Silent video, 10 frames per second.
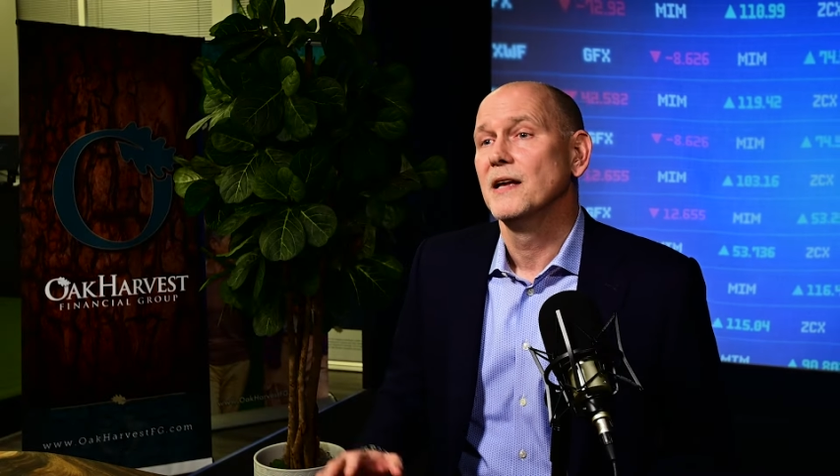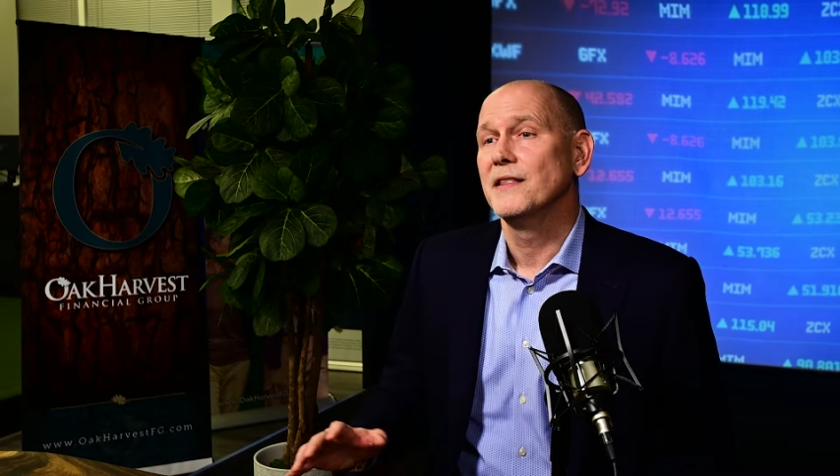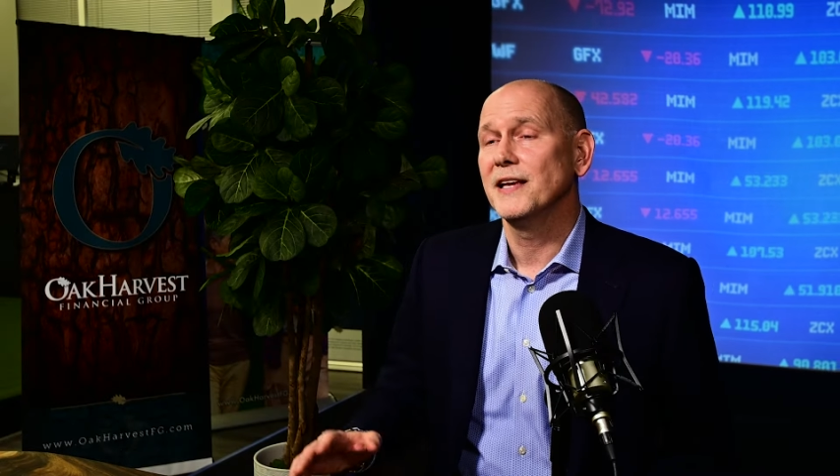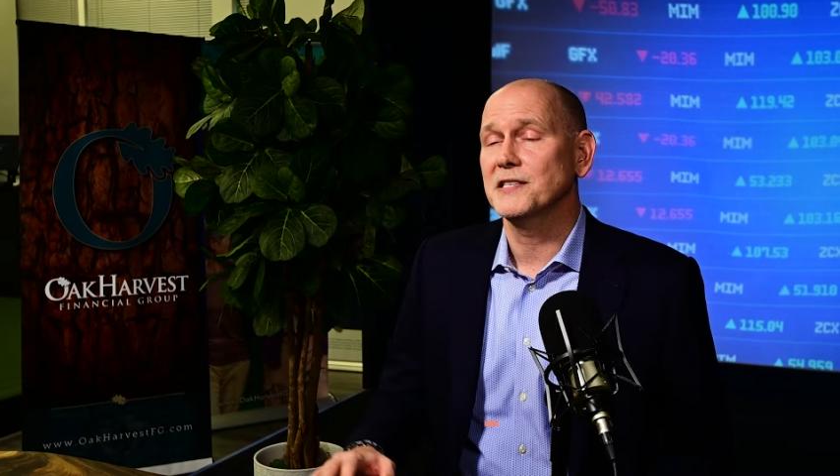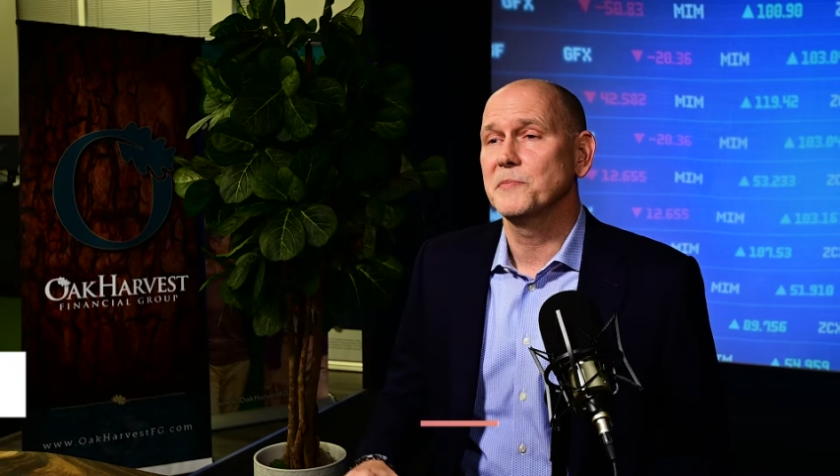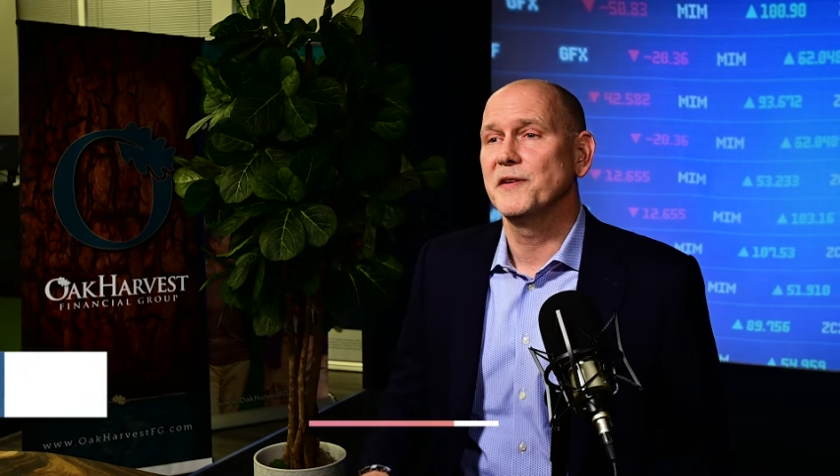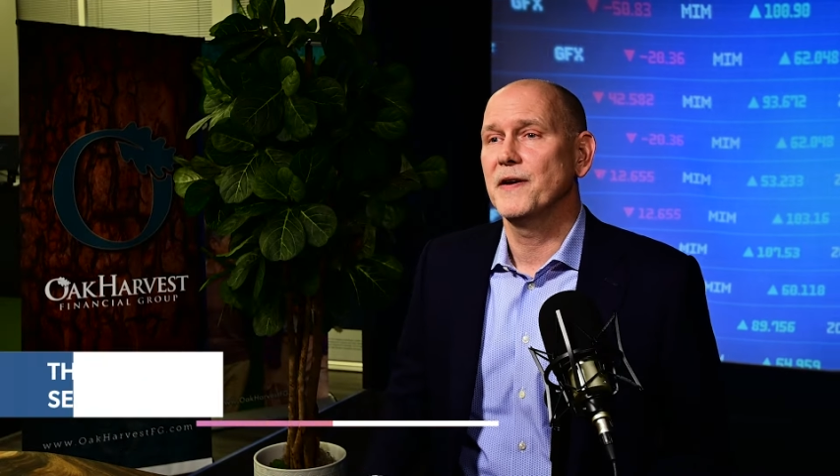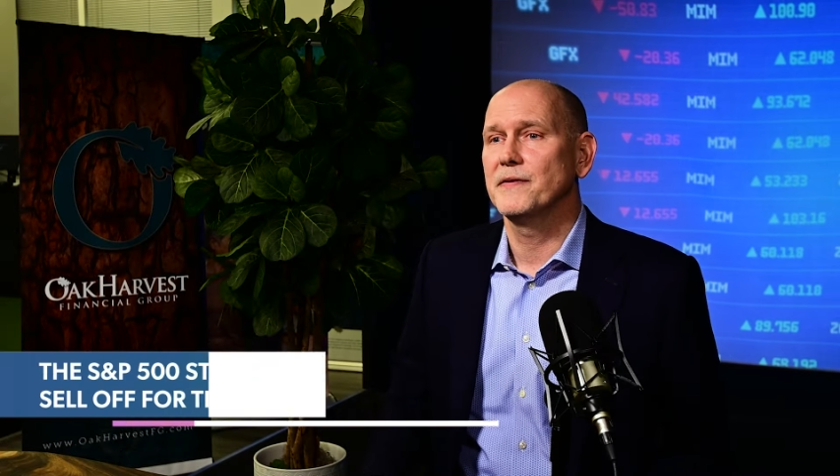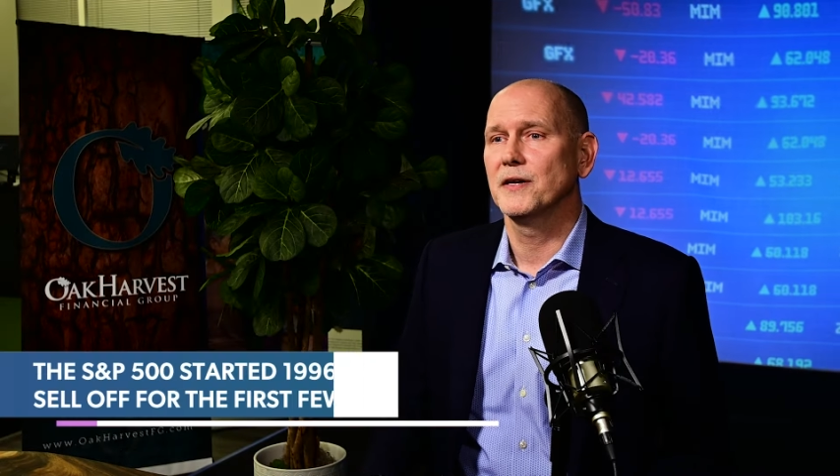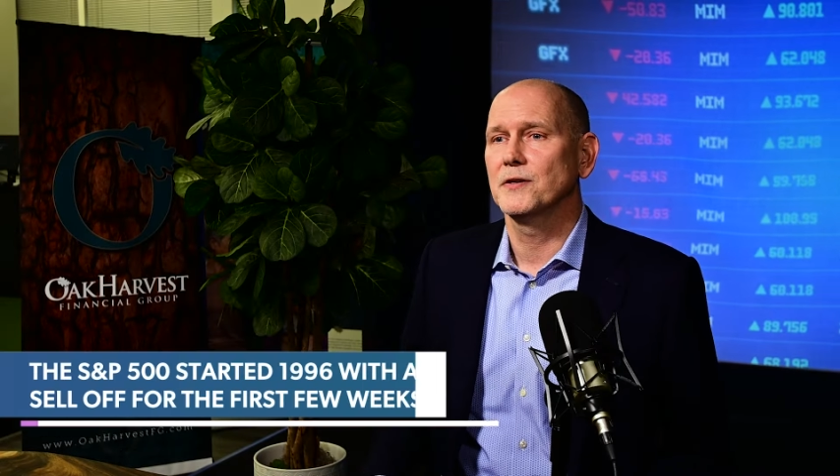the S&P
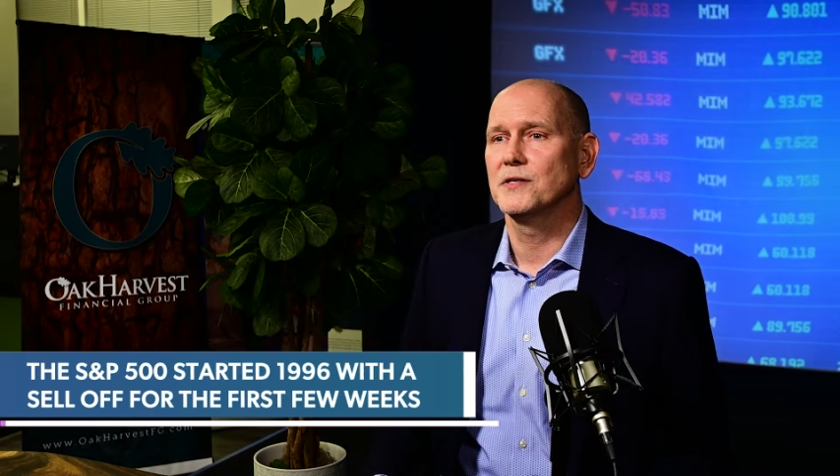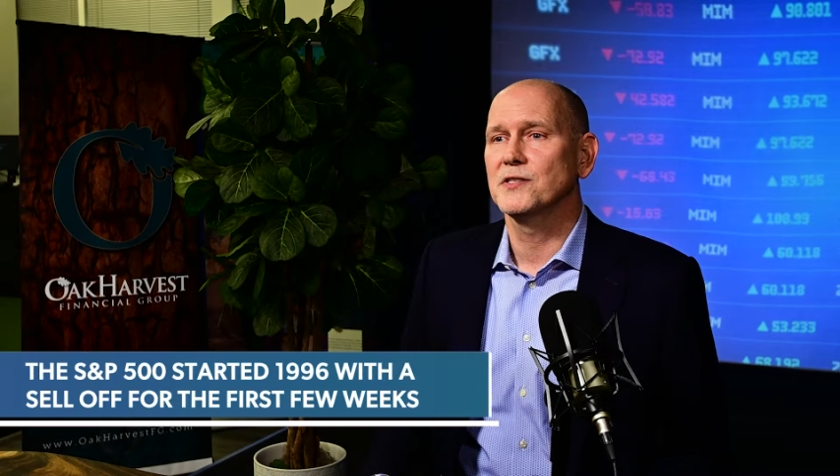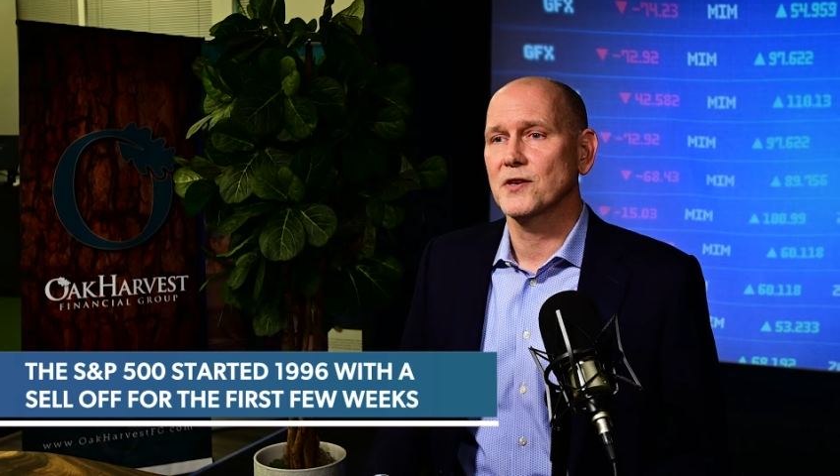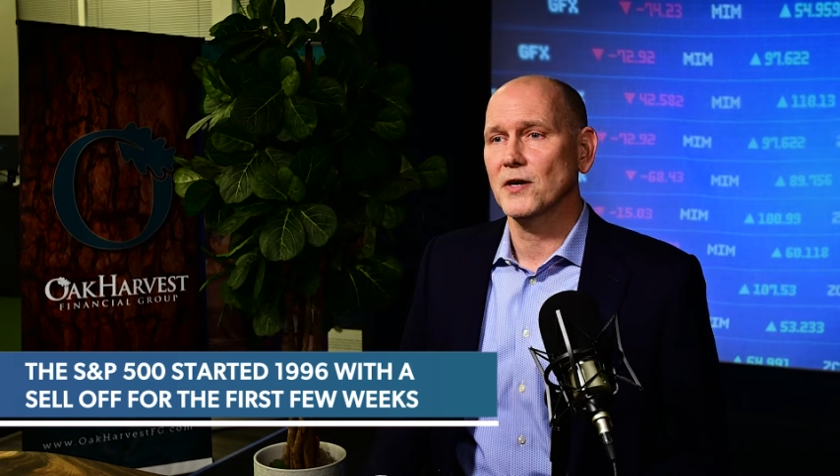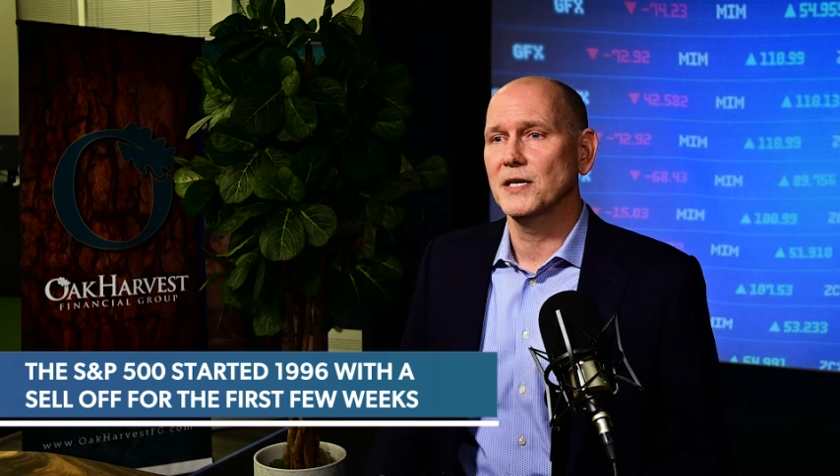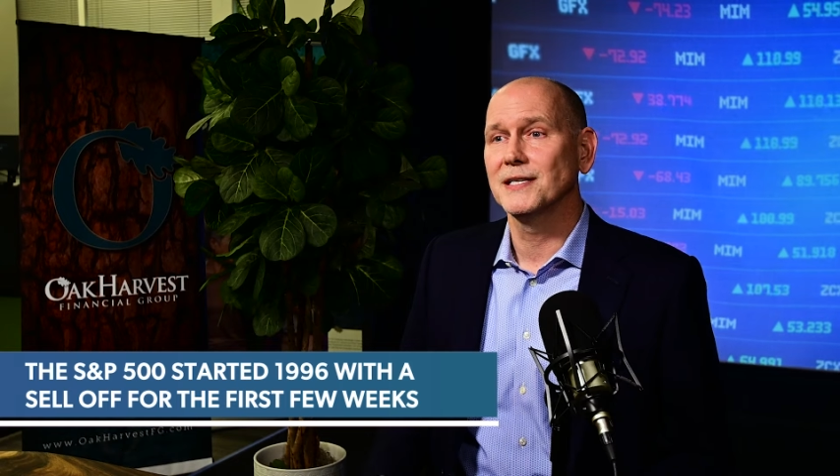500 started